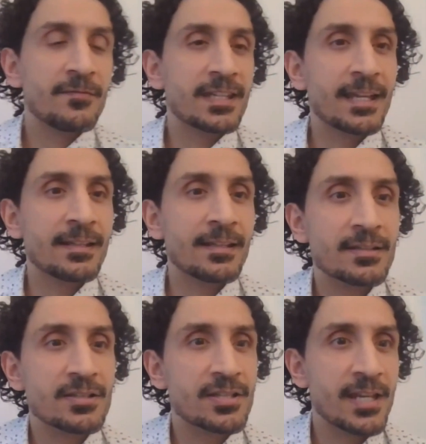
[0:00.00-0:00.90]
we
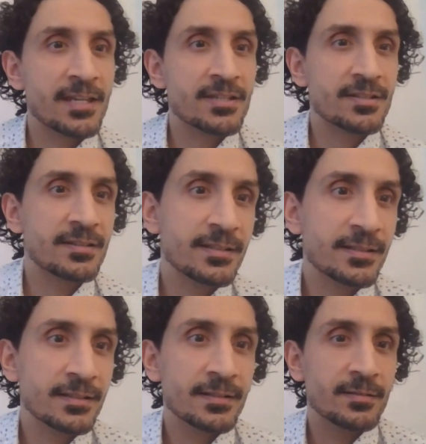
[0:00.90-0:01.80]
cannot change
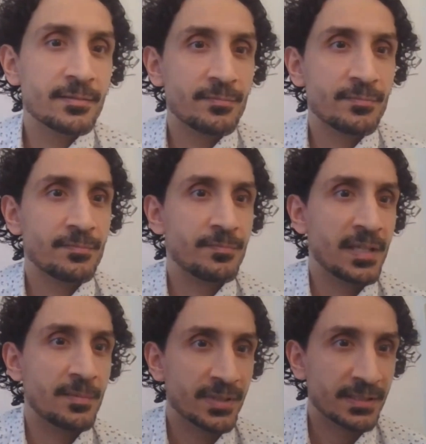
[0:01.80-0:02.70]
the
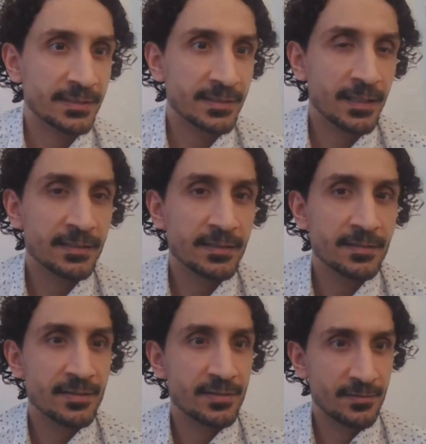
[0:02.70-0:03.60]
people, the other